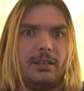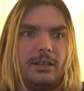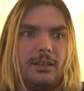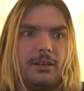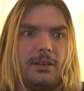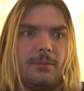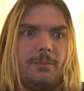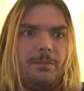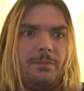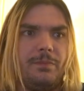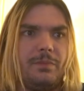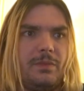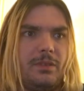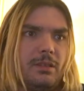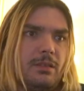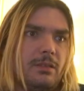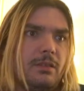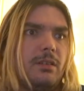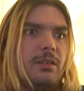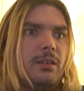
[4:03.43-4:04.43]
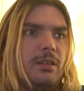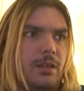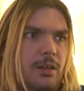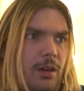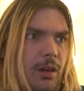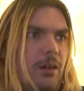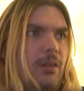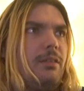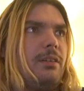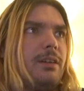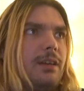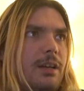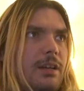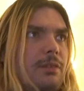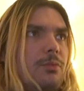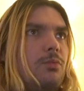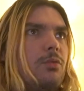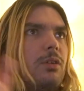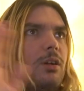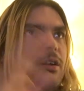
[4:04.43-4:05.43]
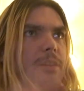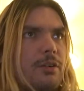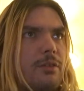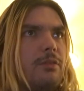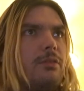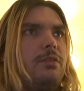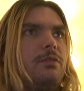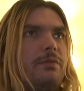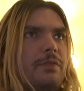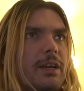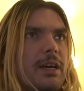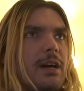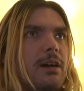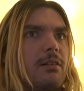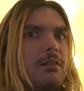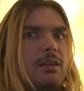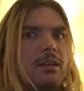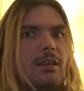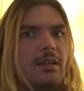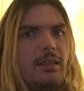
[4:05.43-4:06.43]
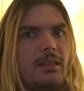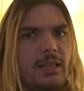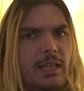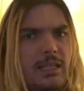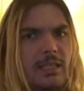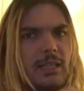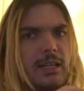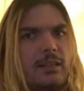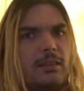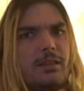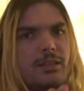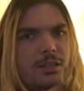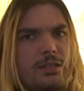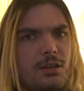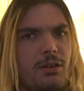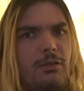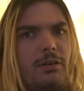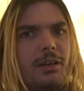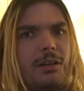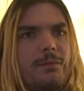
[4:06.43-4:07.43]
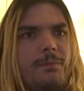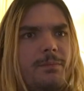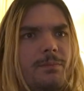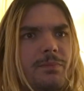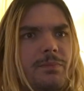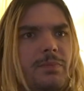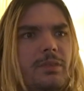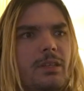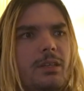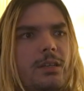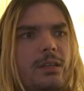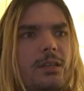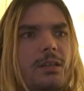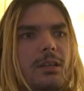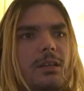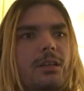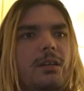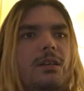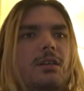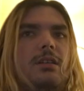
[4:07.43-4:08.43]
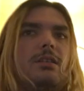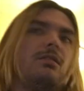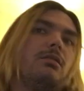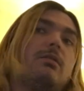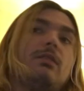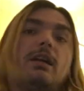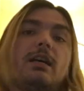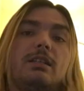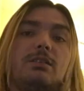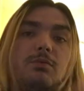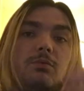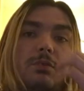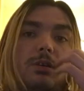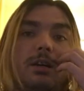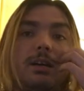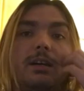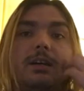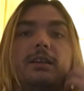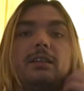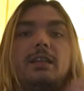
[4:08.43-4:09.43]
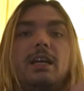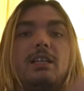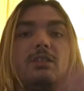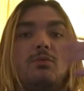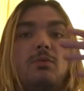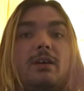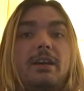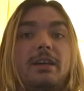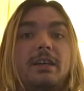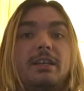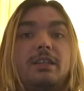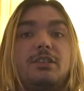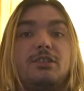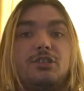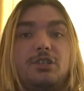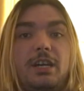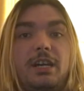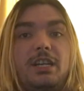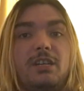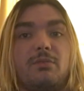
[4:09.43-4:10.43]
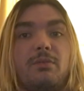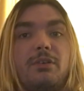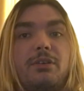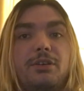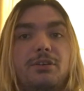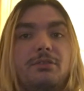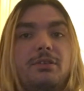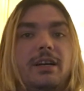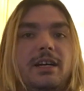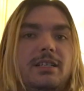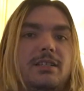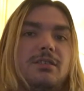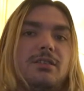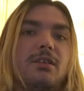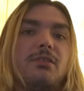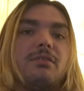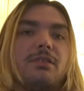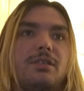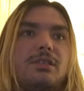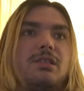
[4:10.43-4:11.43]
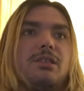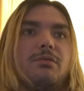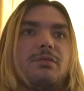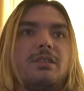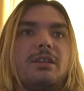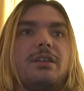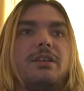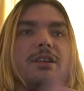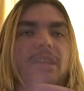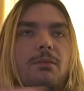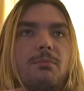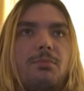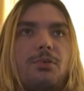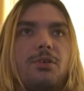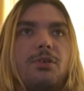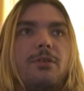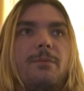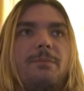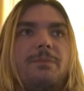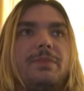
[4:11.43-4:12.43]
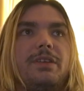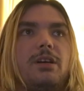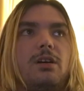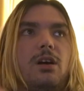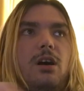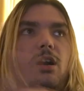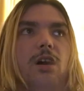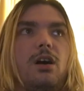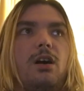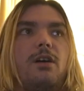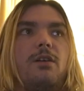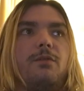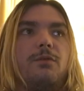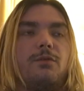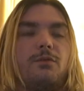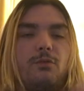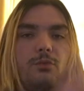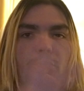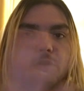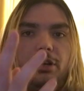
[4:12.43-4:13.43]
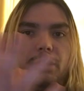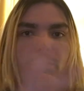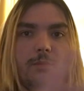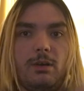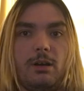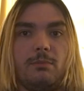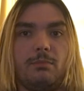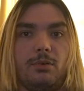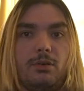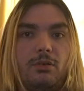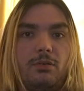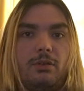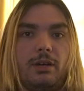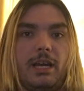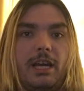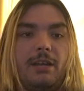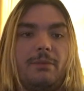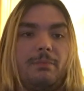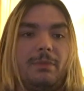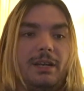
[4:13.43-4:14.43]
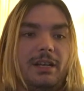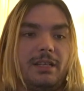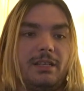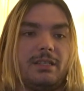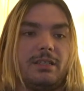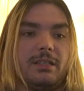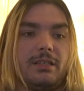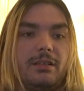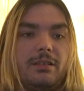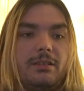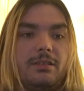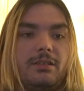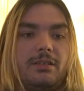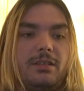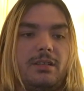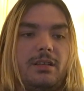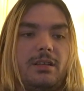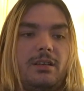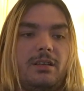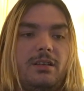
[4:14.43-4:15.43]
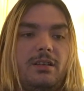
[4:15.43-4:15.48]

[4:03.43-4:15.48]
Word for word: here. Okay, we're on a groove now. Let's get this going. So that's why that's why in January you guys noticed there was a number of Royal Rumble and mini sins